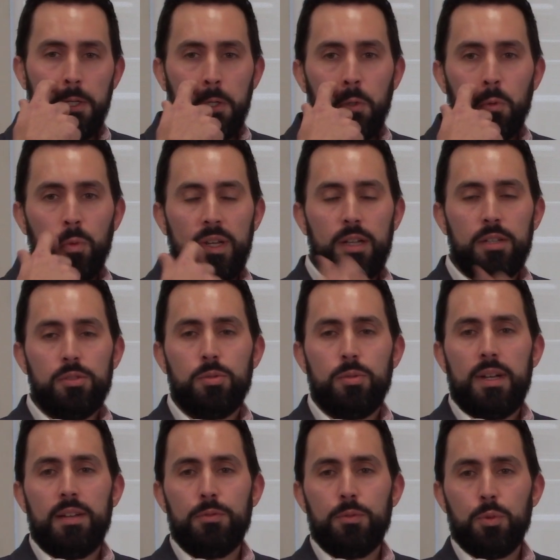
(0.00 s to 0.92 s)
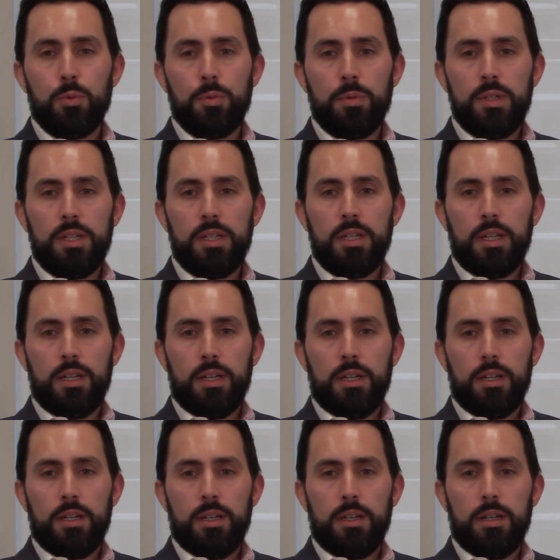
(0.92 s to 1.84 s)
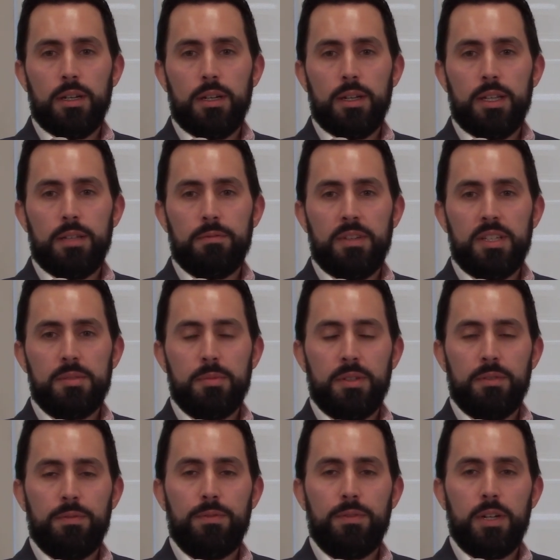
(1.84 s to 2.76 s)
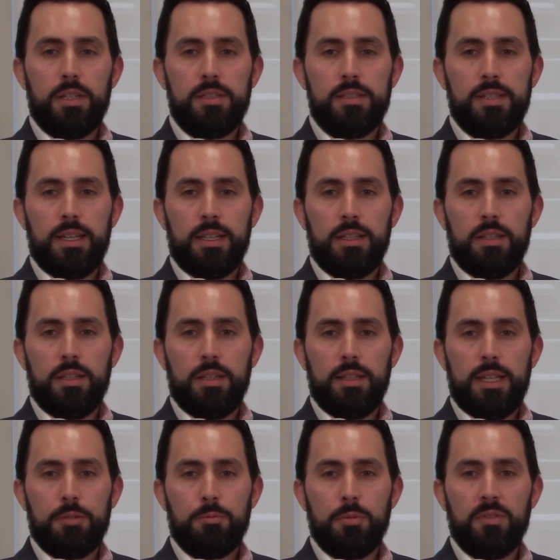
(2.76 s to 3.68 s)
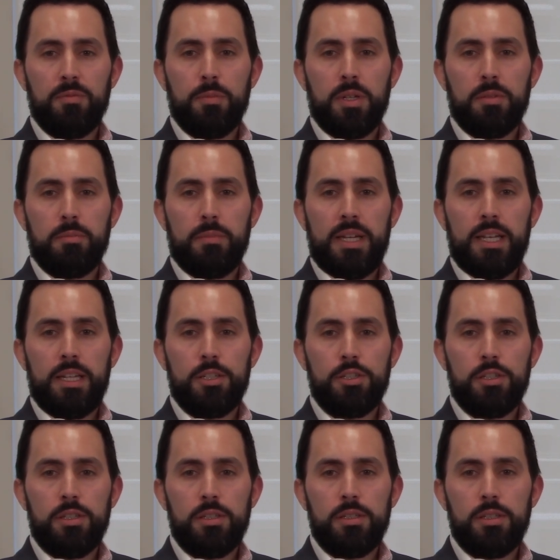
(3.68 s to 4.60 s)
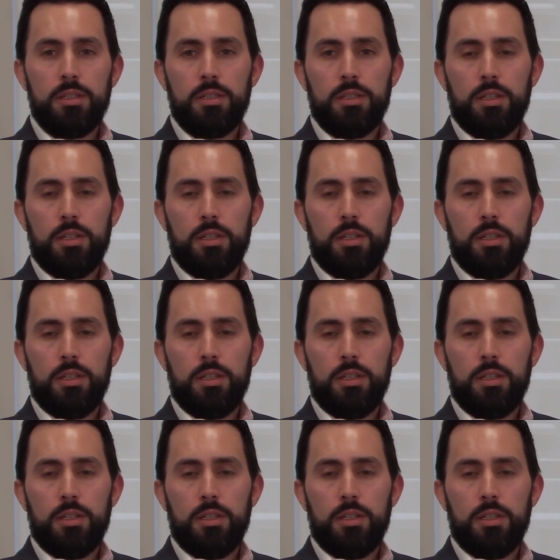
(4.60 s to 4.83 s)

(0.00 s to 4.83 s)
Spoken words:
We also have three investment funds that Rivemont manages.